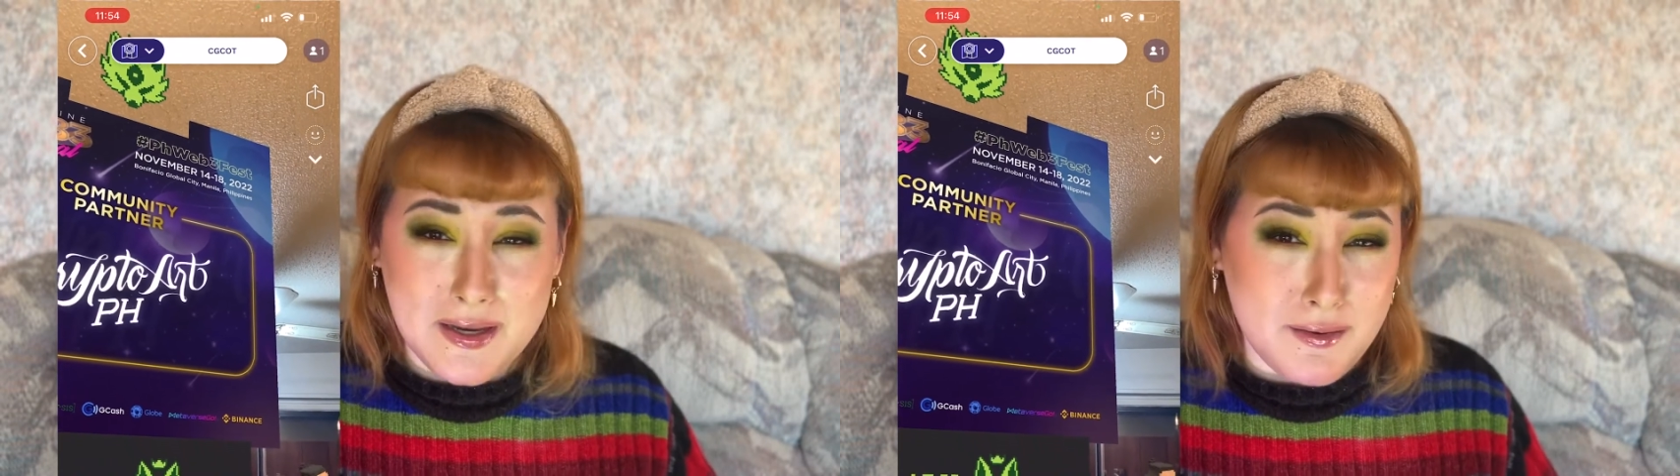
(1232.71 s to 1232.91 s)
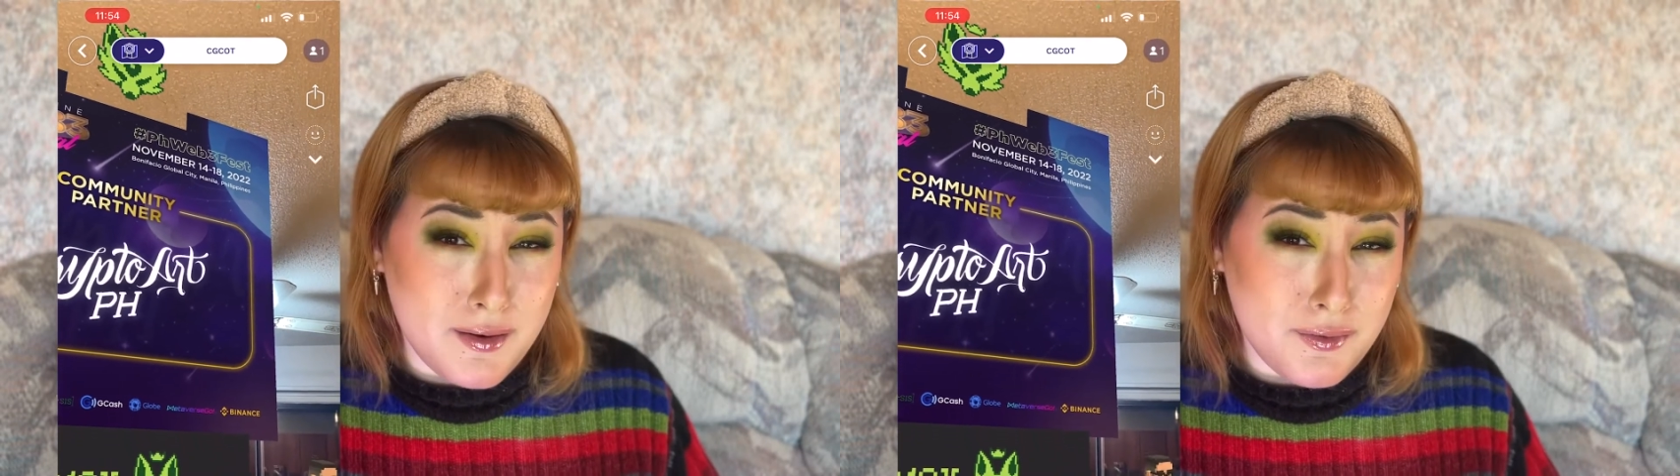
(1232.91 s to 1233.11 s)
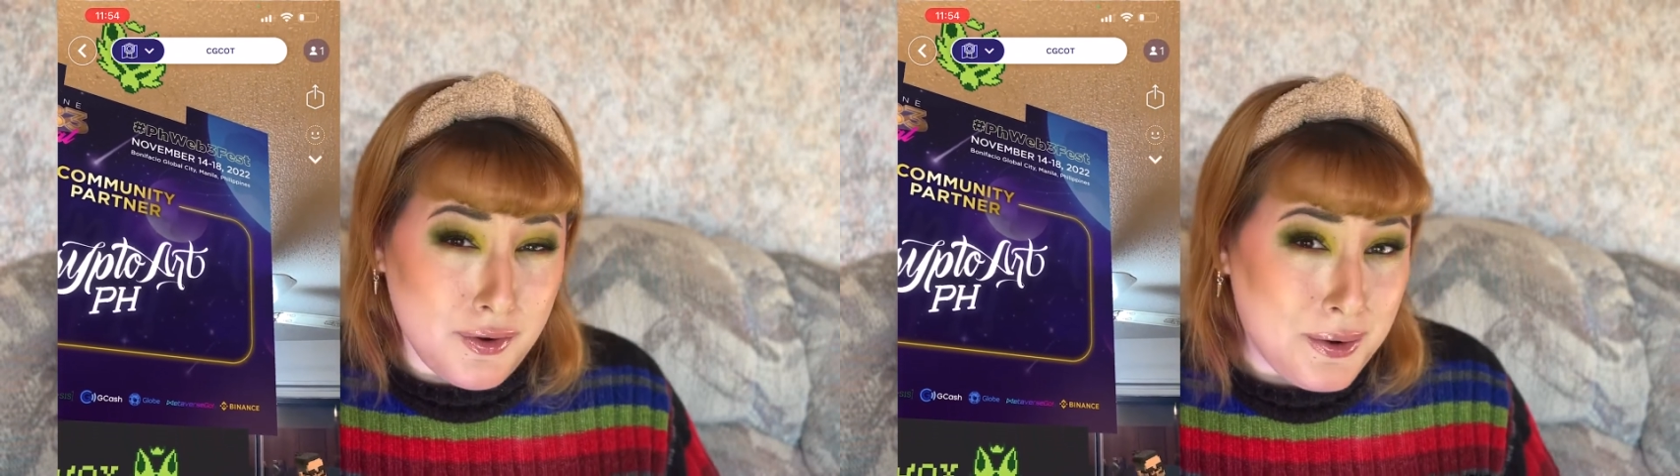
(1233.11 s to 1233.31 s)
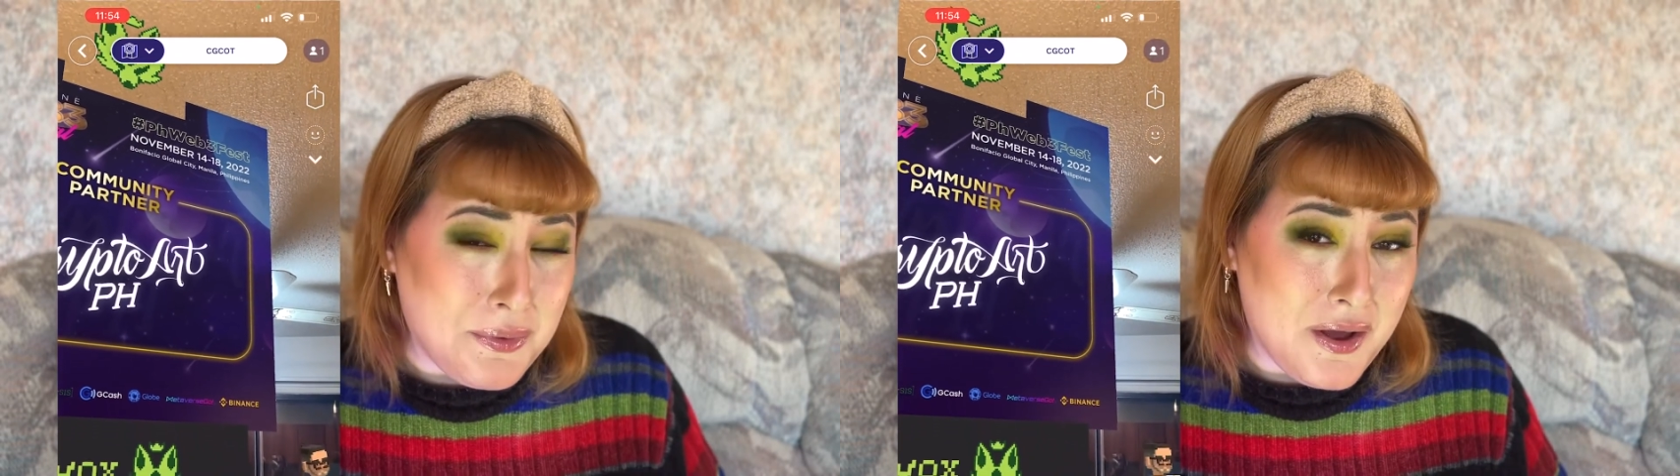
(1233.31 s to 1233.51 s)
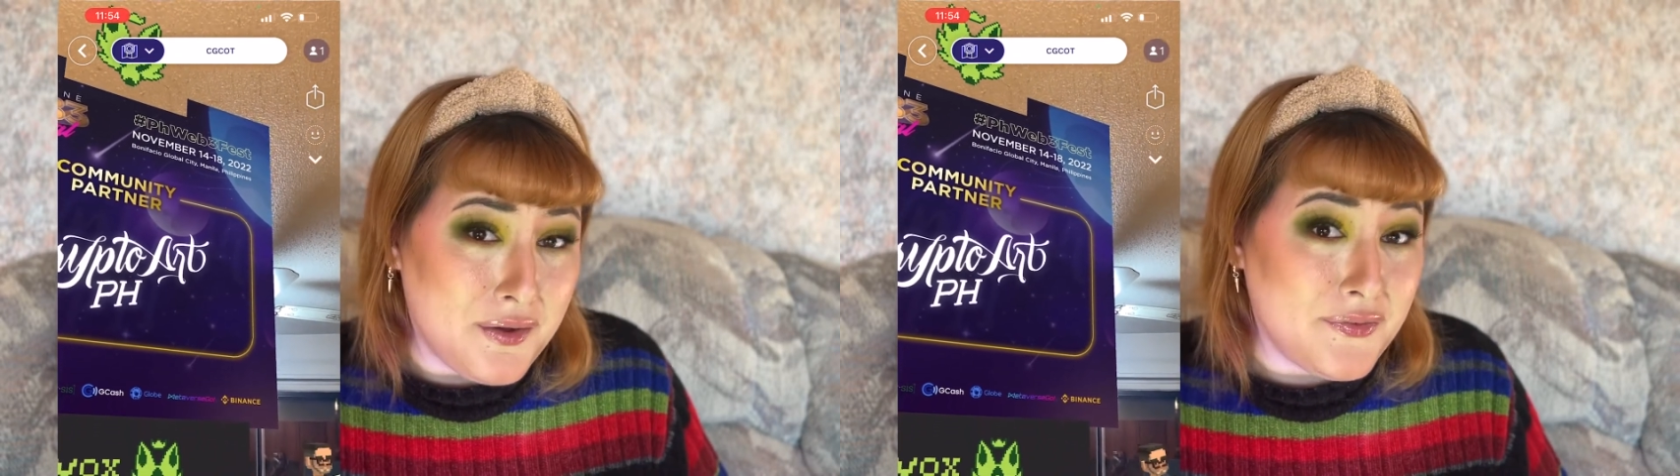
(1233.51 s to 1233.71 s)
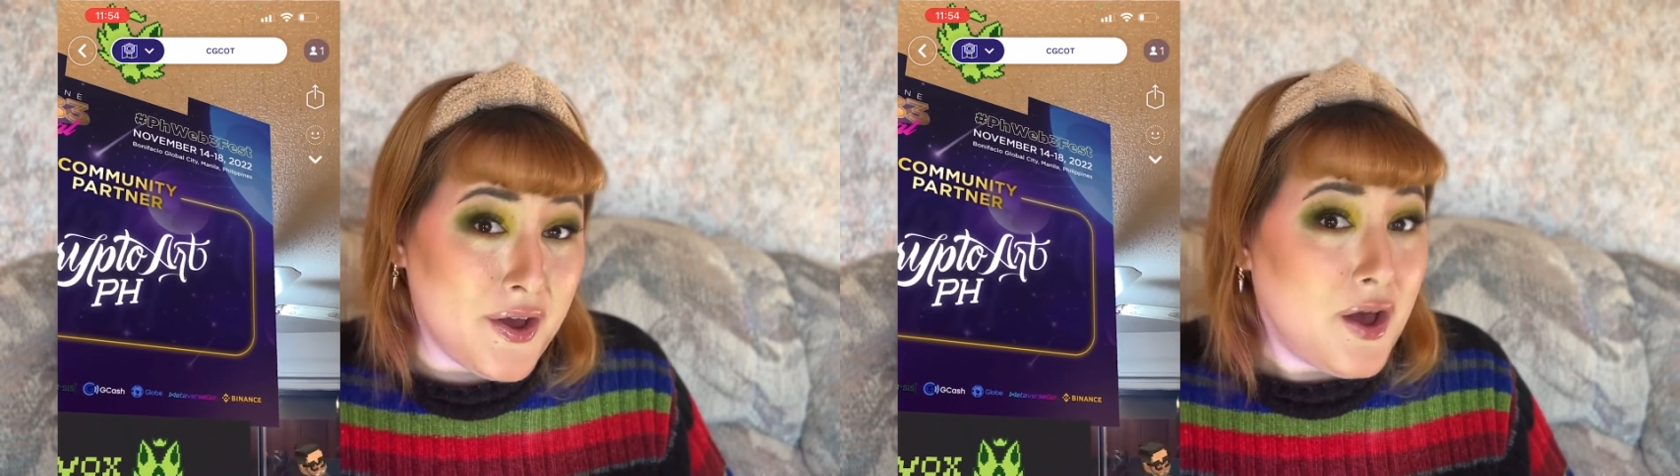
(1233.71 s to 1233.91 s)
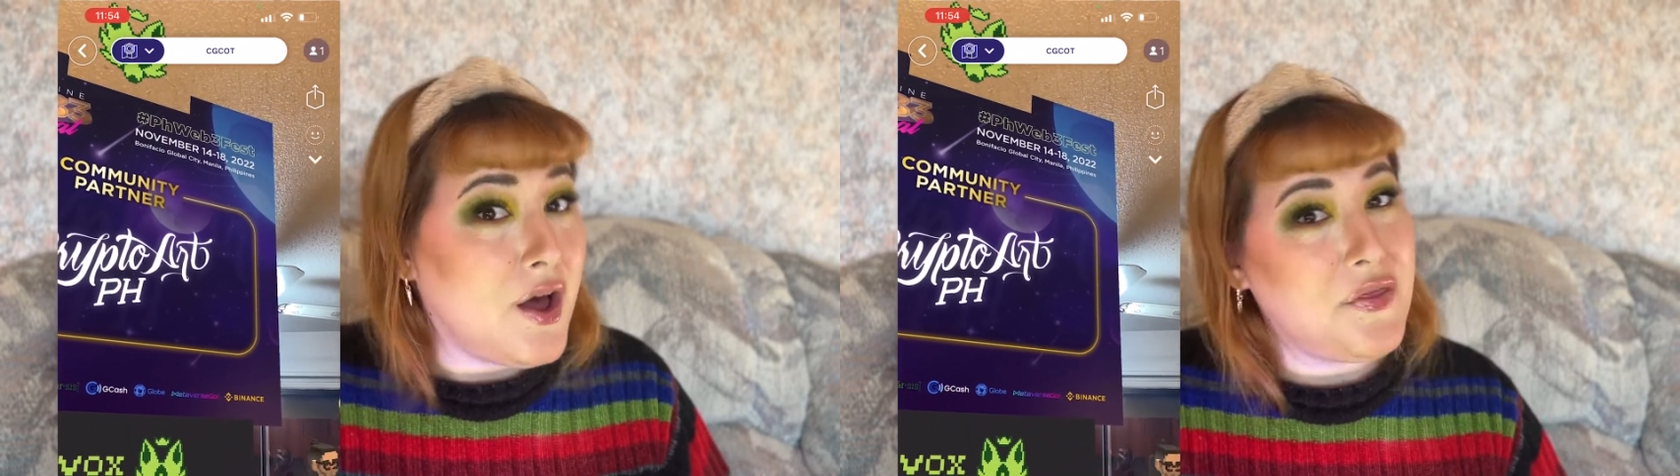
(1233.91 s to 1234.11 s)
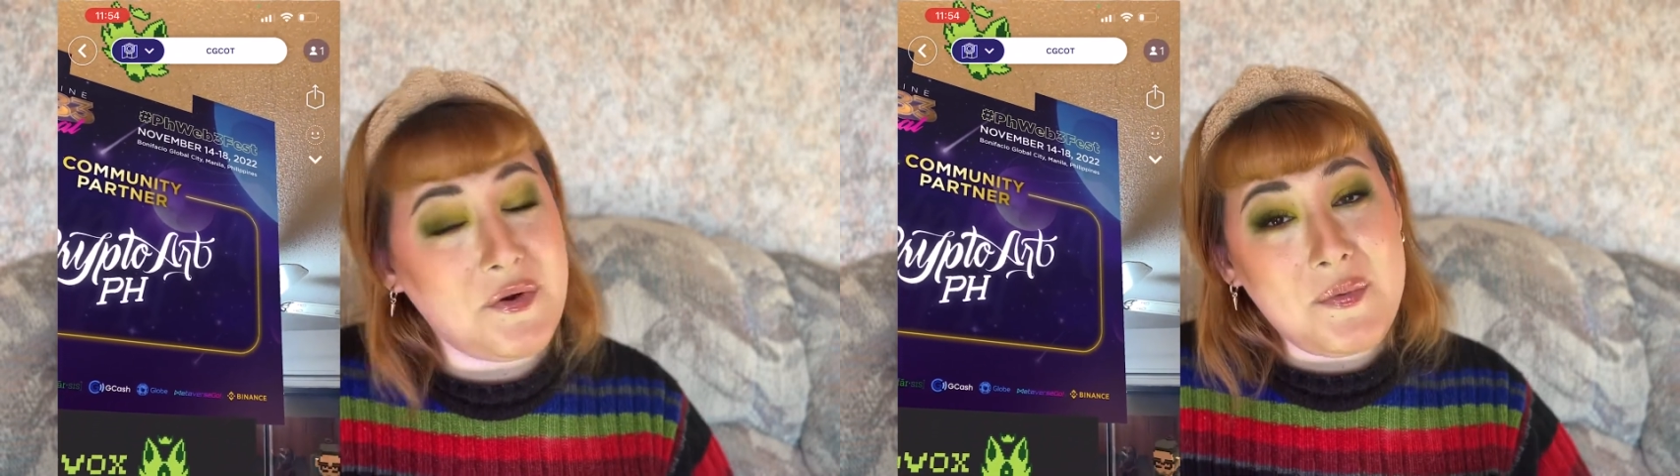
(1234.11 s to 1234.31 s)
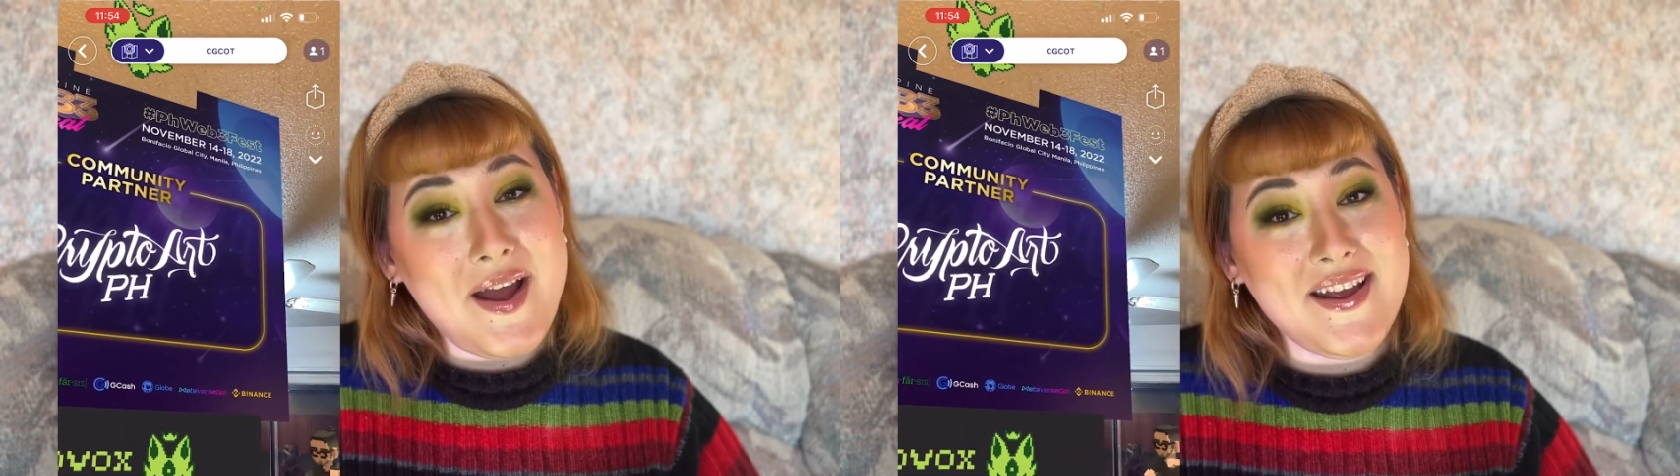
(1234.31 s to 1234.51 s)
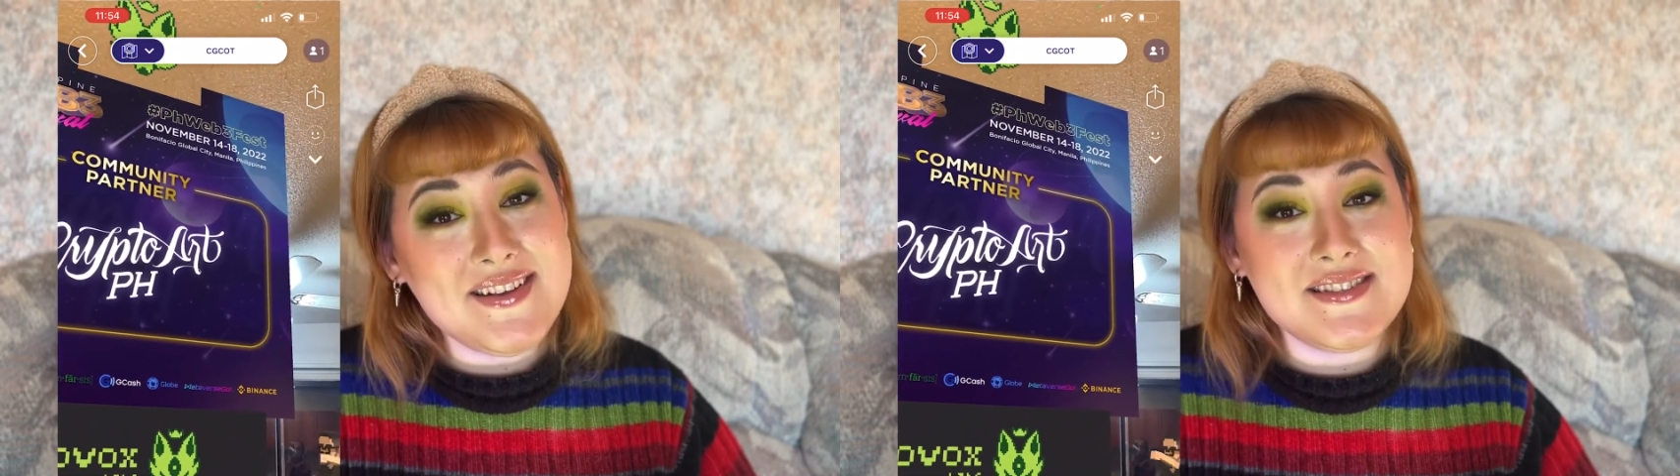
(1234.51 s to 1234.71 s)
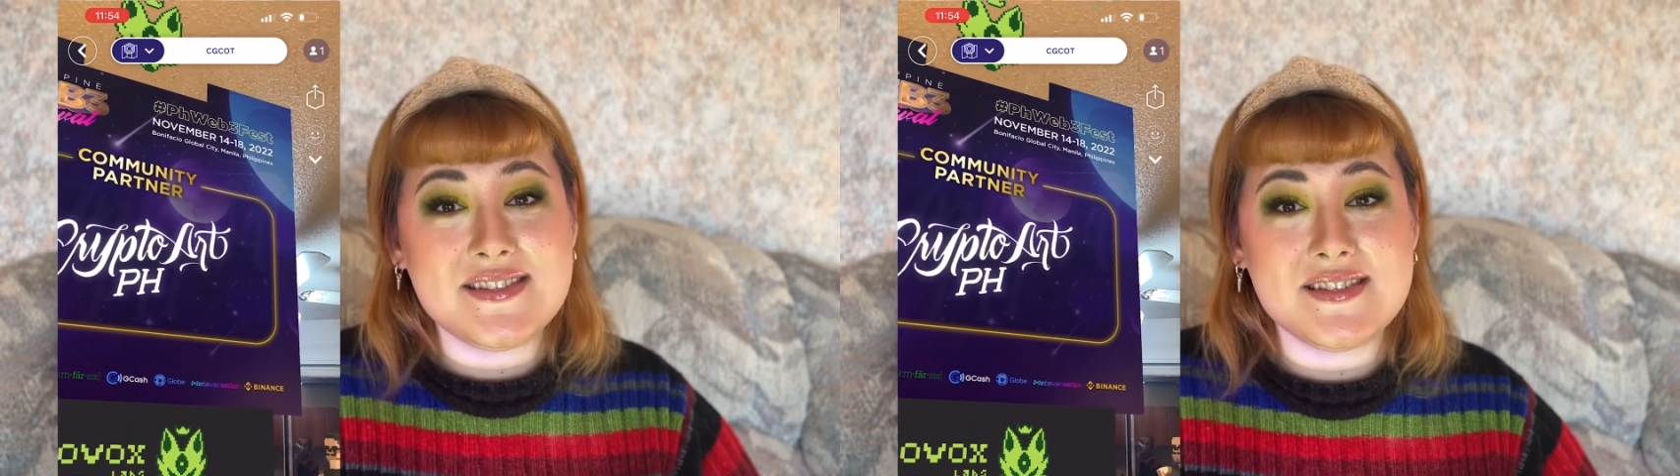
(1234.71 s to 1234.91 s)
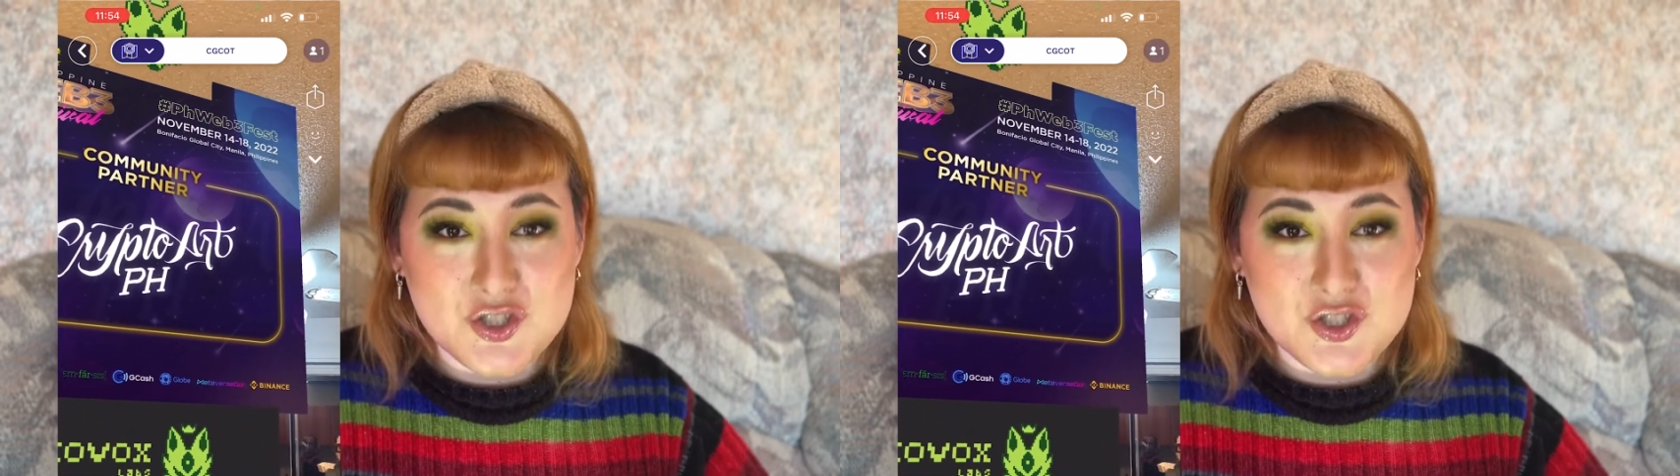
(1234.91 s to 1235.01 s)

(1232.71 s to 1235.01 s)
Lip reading: not know of otherwise.